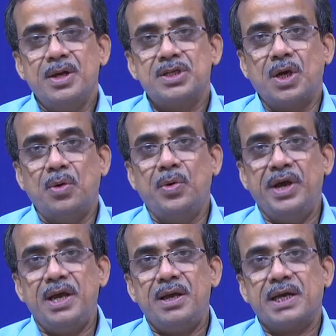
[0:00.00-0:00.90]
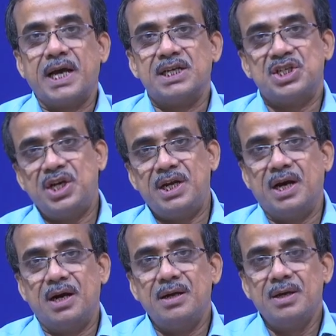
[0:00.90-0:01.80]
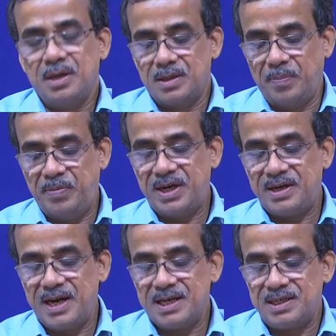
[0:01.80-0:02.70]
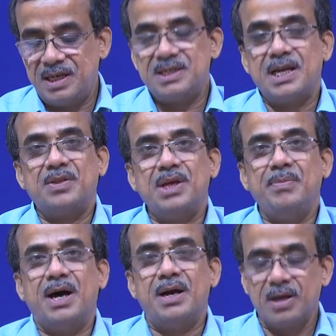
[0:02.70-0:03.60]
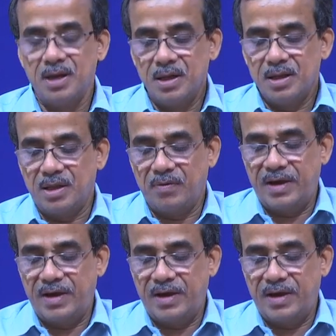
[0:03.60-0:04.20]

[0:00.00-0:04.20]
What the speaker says: So, we consider the fitness is nothing but the